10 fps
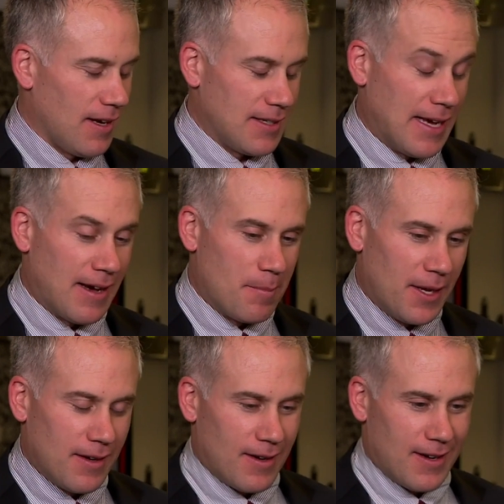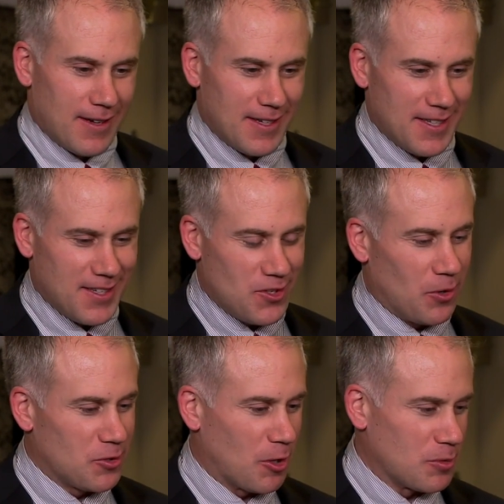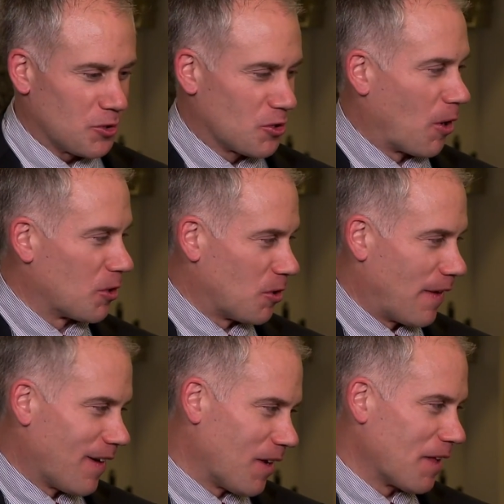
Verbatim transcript: Yeah, I mean, uh, you know, in terms of stars, I'll, I'll,